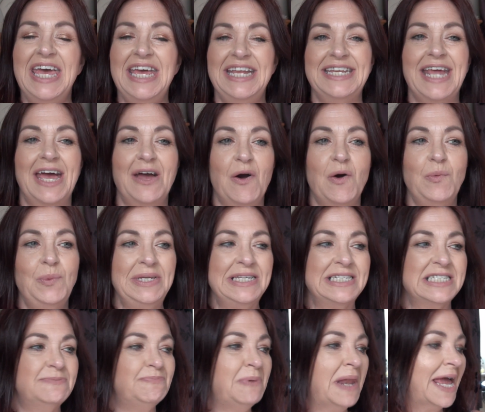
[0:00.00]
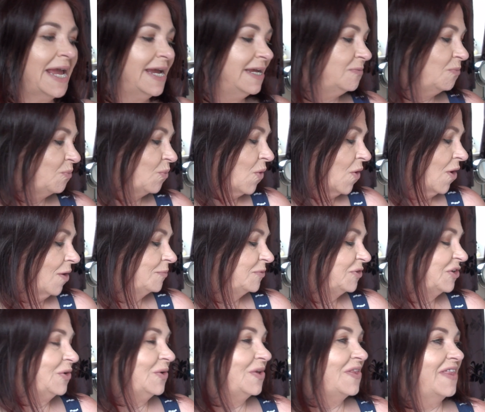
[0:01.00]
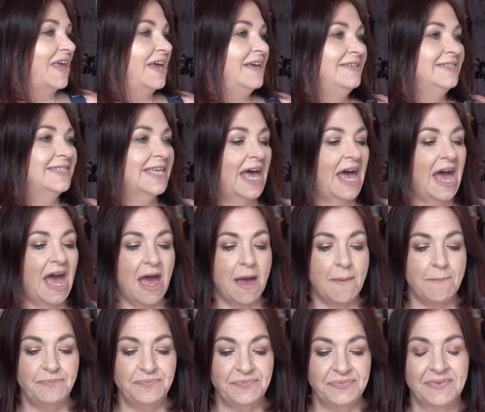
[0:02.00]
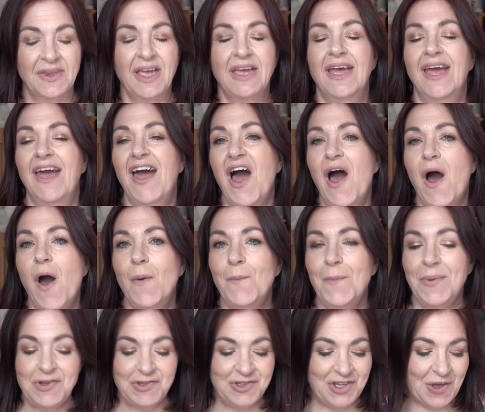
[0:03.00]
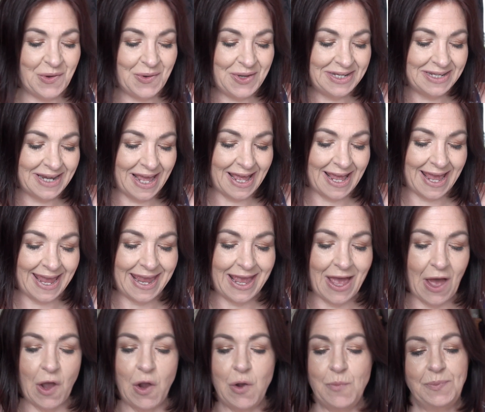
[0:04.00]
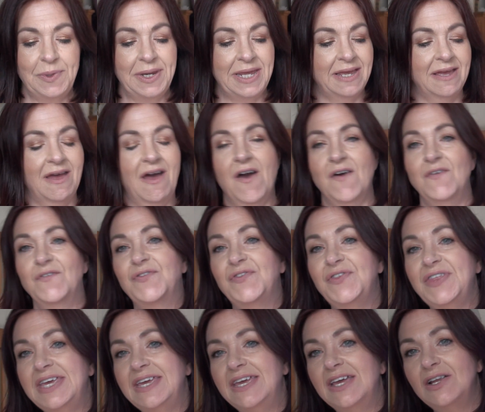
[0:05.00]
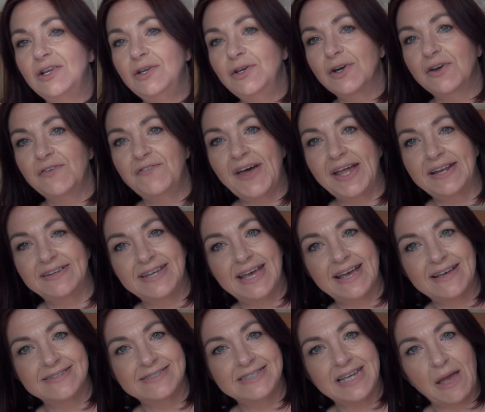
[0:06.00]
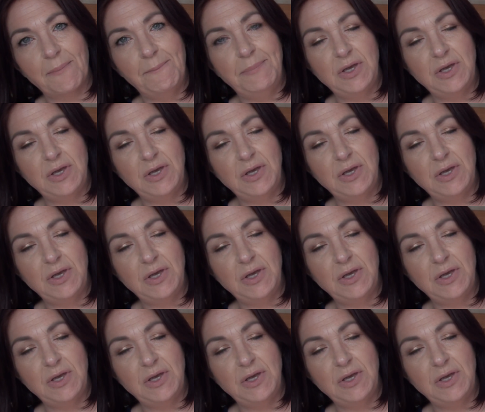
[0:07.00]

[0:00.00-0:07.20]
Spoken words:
Now I will explain why I'm doing this. I'm doing a opening of the Look Fantastic